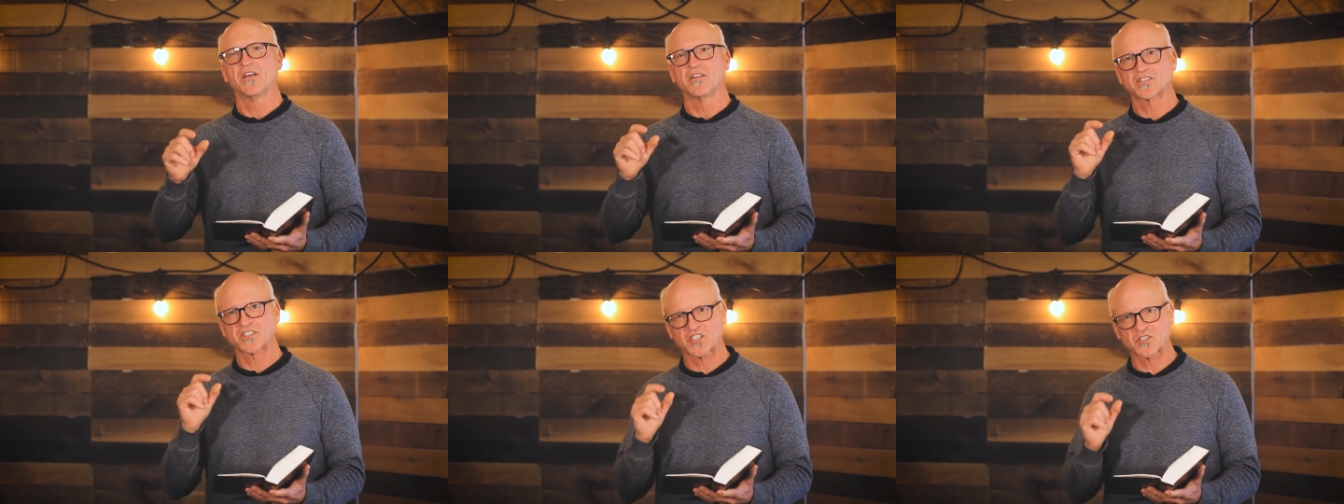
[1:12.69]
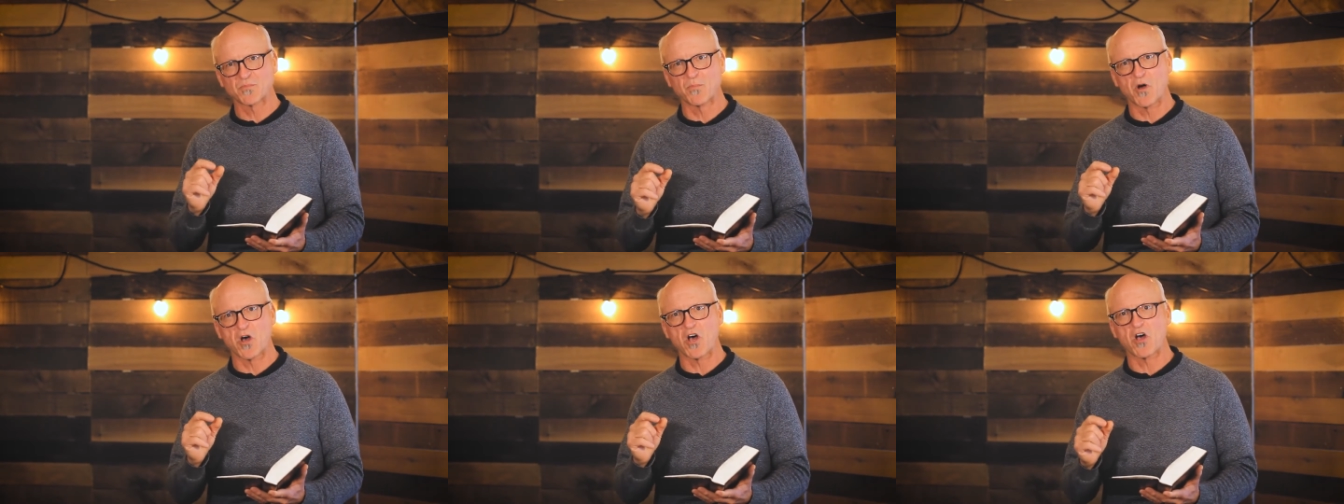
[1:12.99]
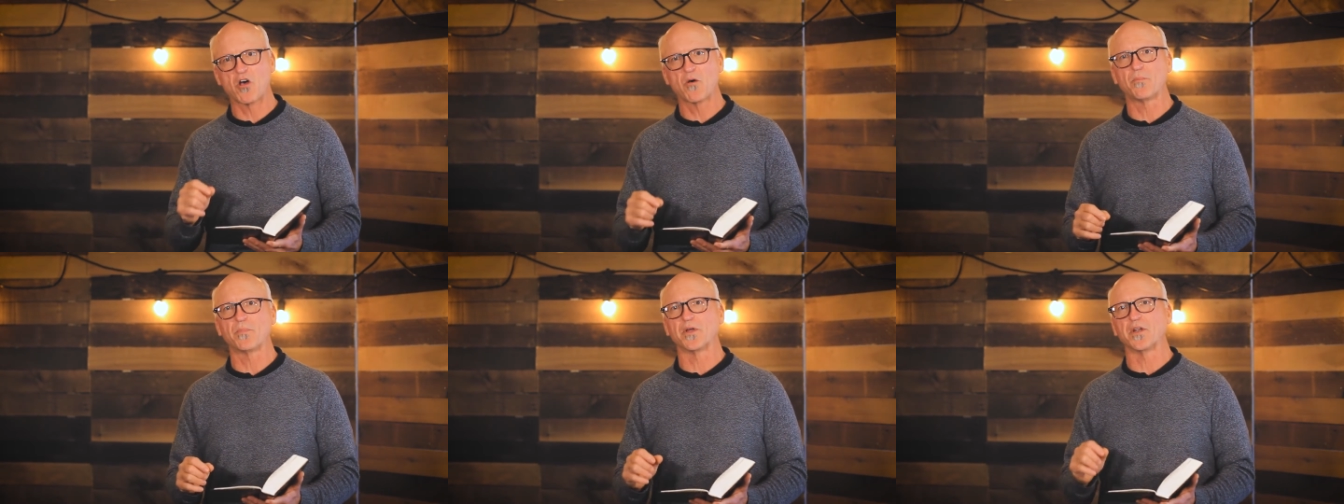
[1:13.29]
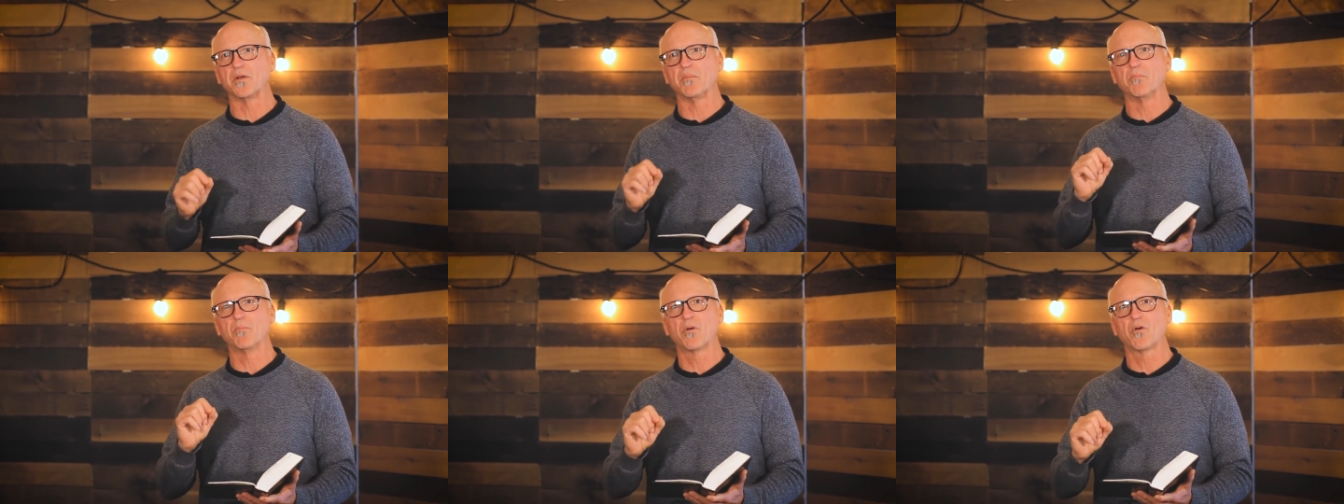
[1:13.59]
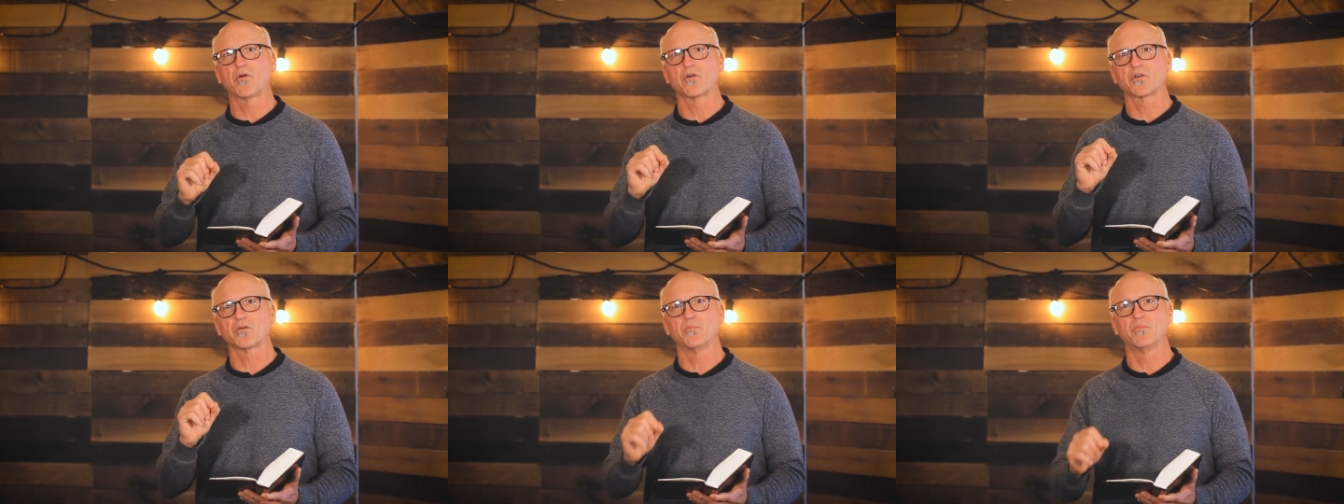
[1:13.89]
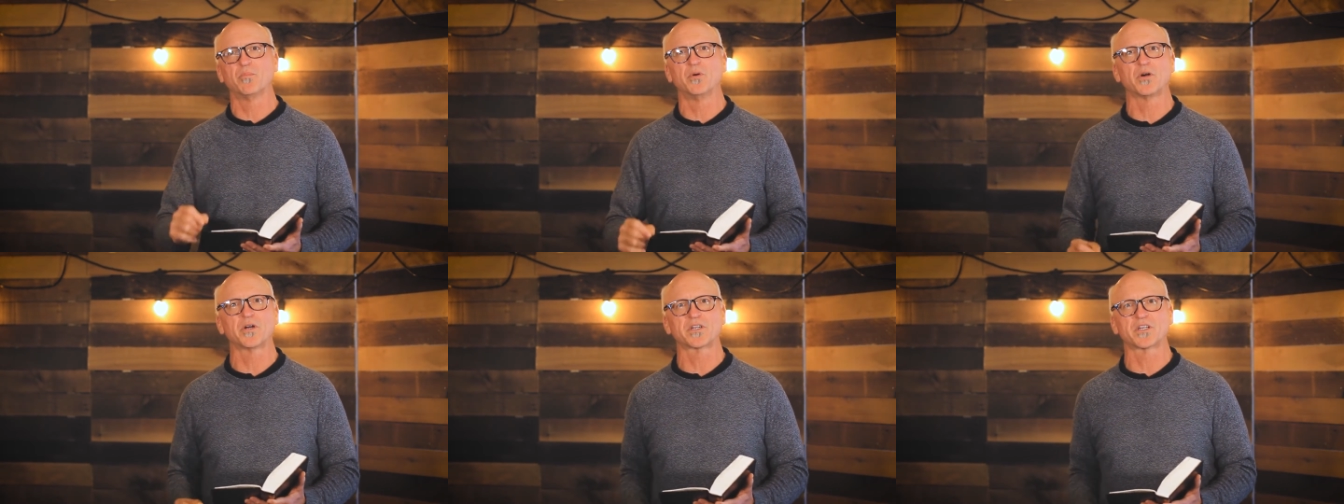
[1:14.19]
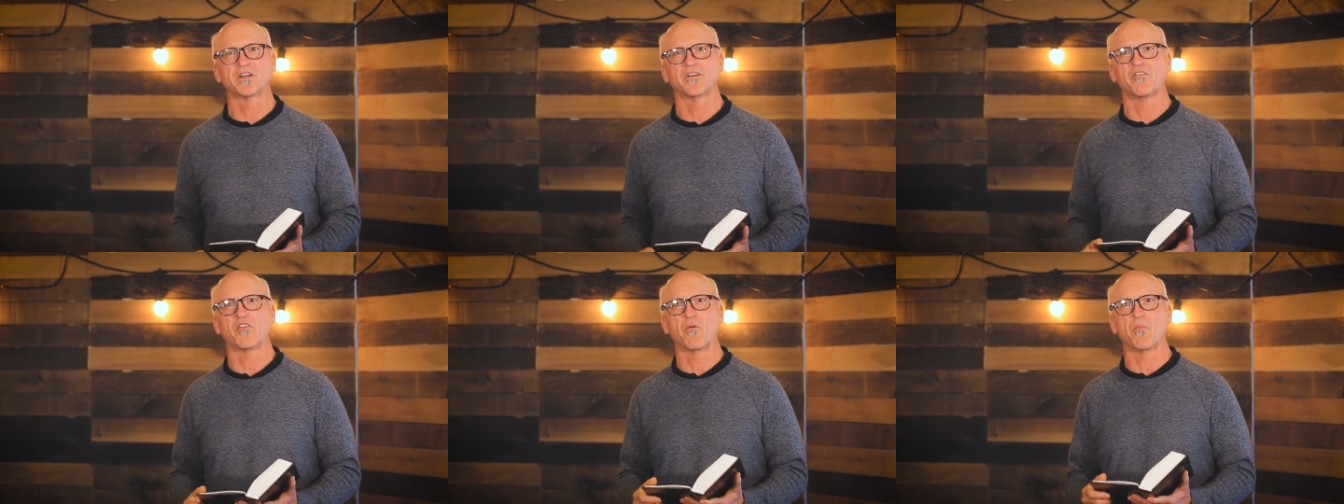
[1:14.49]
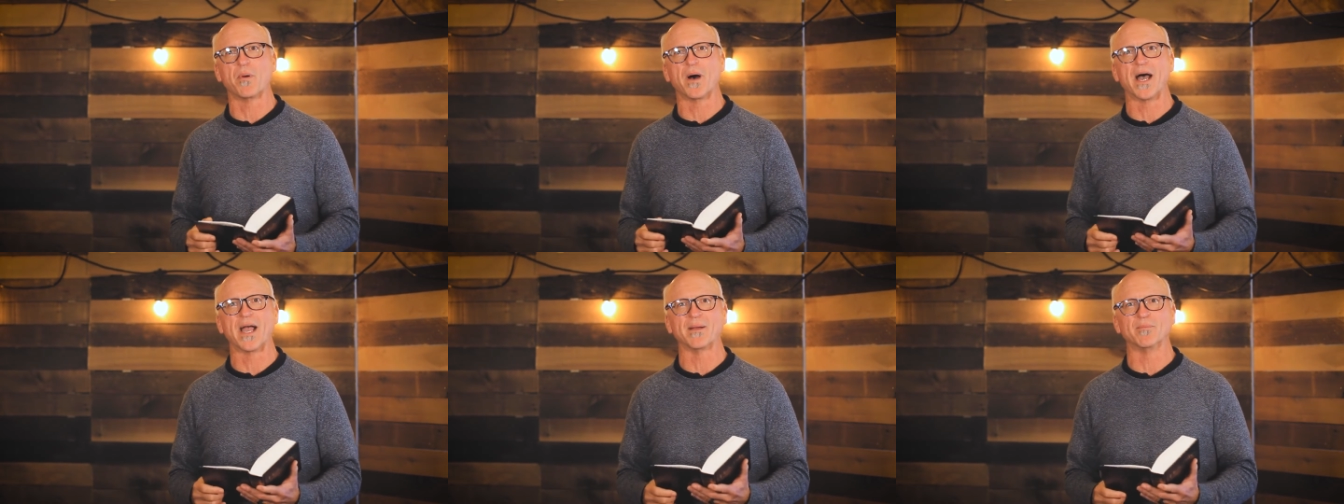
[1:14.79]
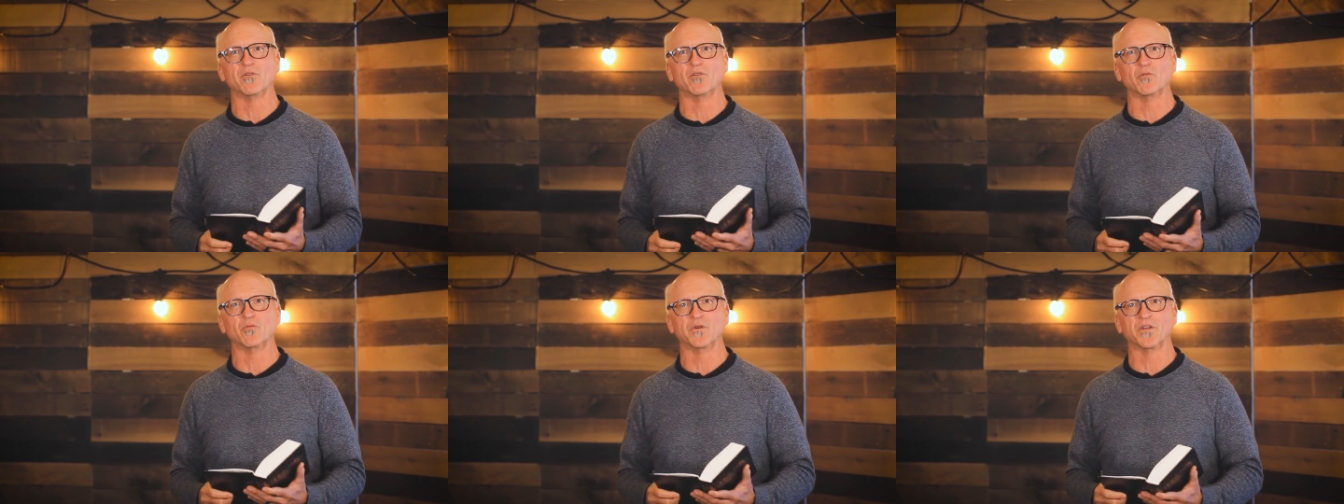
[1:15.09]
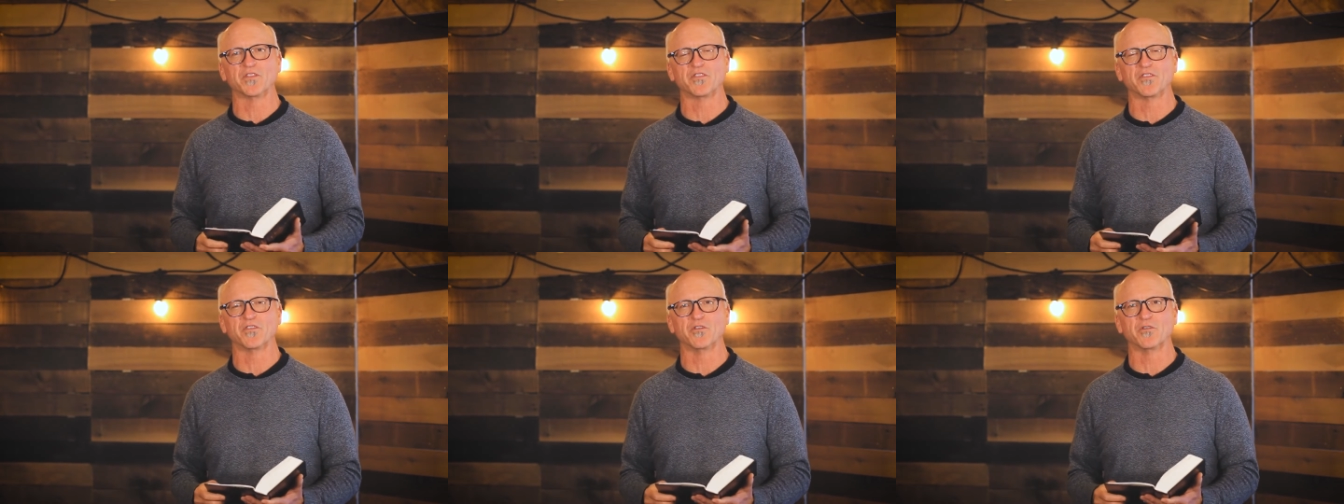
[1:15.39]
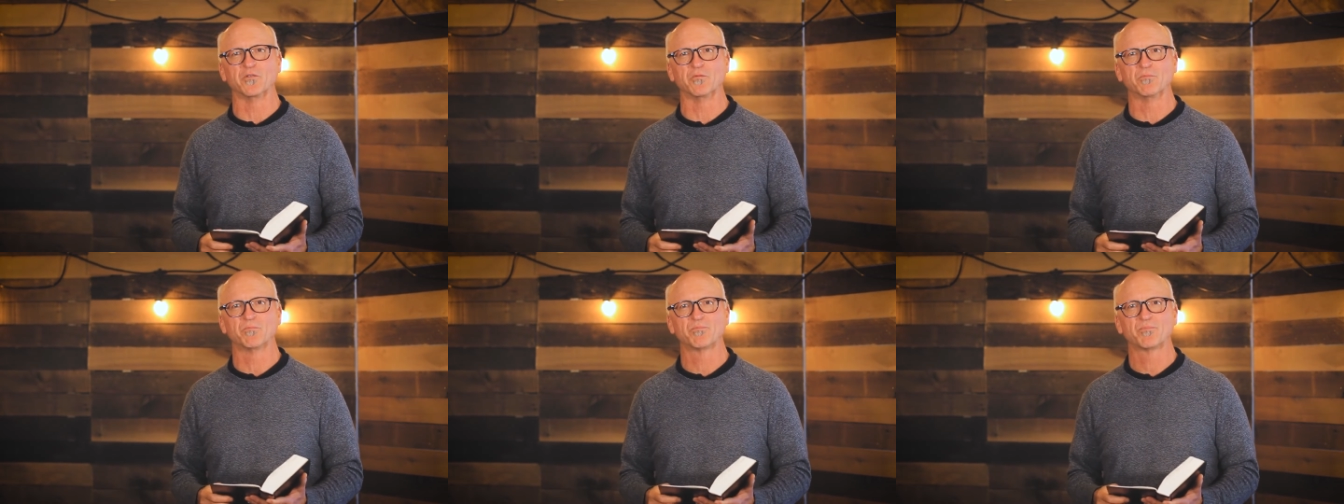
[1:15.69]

small but important book of the Bible with you.